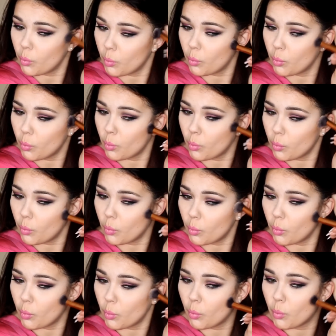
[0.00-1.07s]

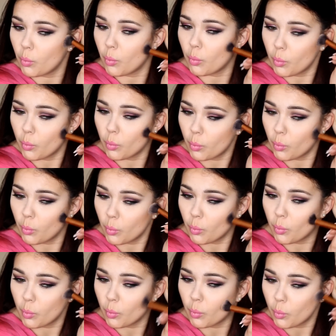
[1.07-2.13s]

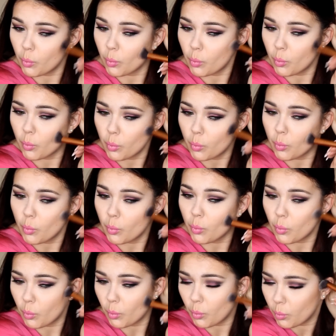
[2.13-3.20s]

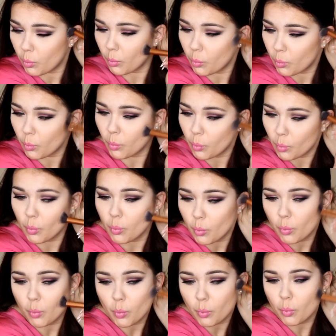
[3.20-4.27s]

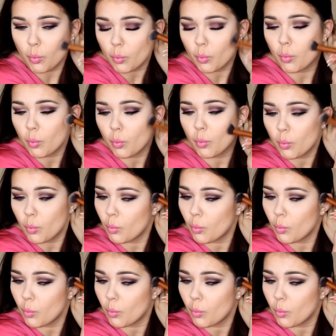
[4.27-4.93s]
[no speech]